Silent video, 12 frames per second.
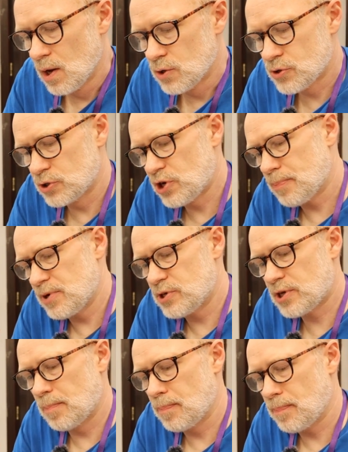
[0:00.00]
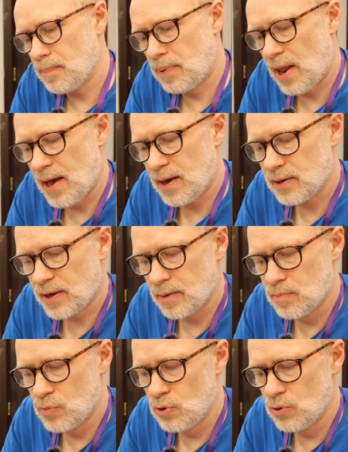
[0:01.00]
So the Japanese player
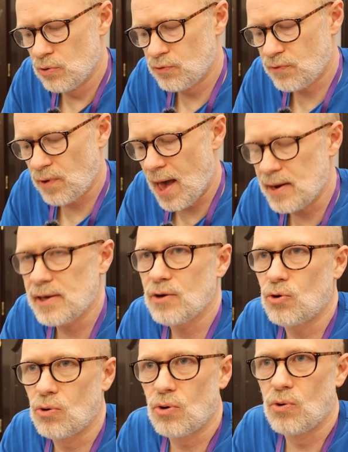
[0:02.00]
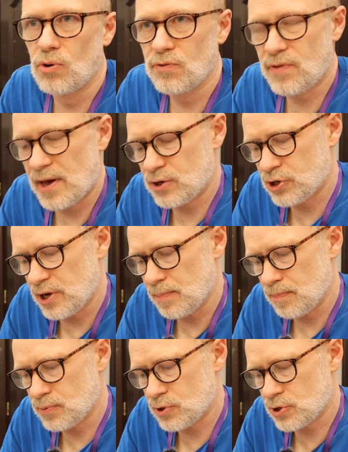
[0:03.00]
can move any or all of their
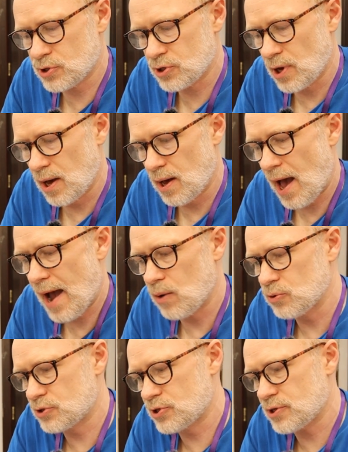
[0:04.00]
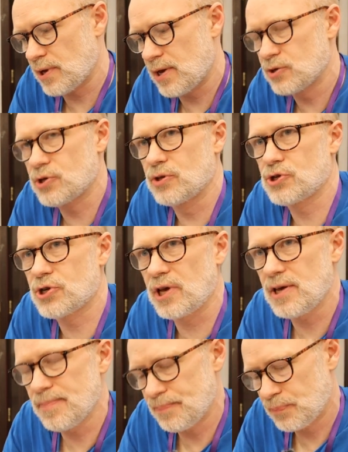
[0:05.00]
ships out into the
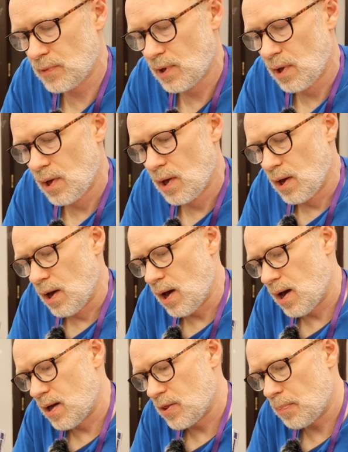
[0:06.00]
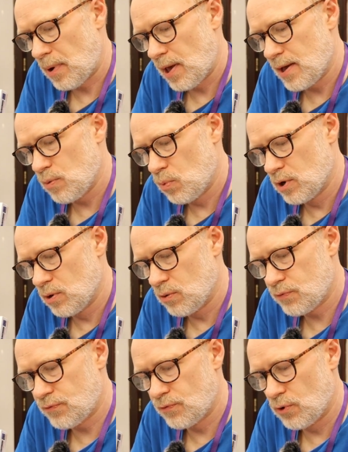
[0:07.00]
sea. The player
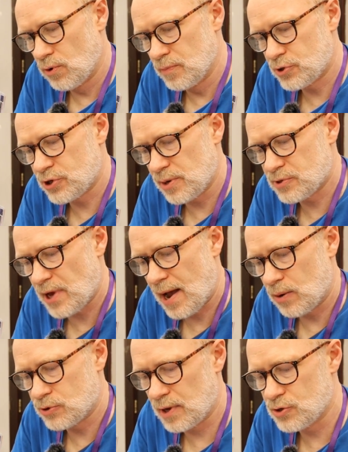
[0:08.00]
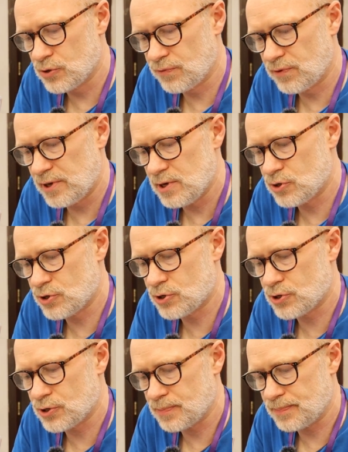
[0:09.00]
will form the ships out into
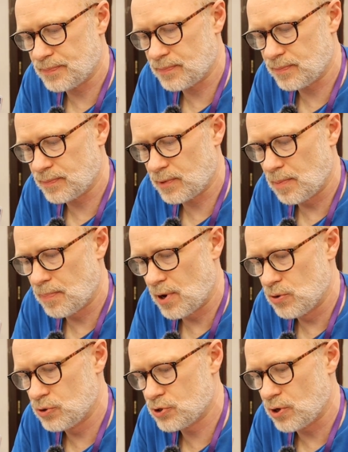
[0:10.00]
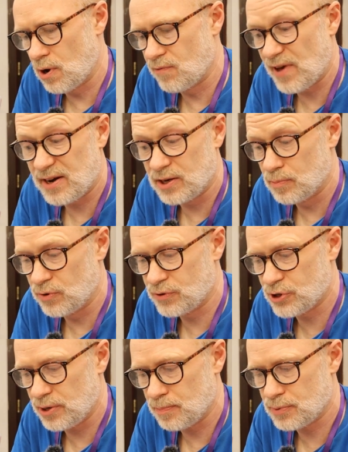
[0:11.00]
fleets composed of any number
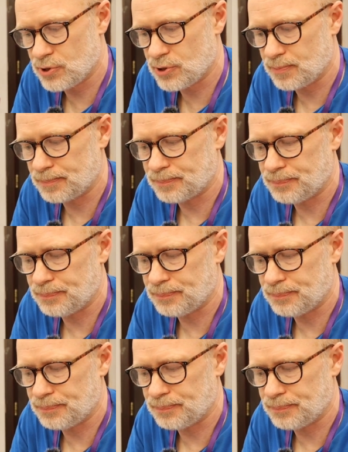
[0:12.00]
of ships.